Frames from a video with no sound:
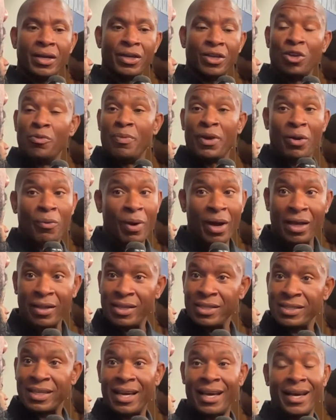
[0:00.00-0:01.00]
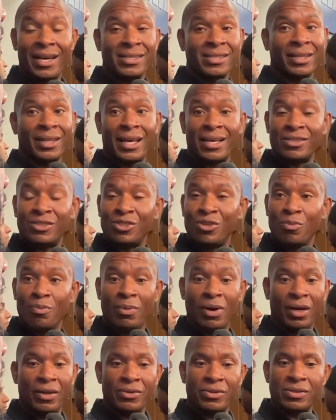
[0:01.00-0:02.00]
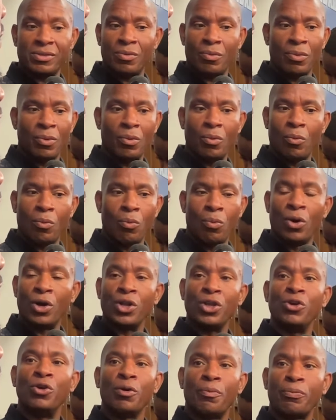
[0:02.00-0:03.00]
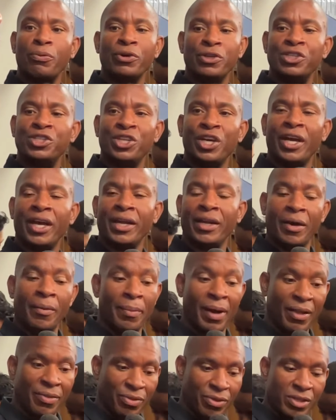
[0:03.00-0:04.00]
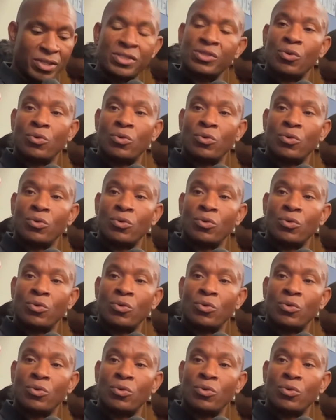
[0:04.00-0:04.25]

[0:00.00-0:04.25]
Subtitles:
You've been around these guys the last 2 months. What do you appreciate about this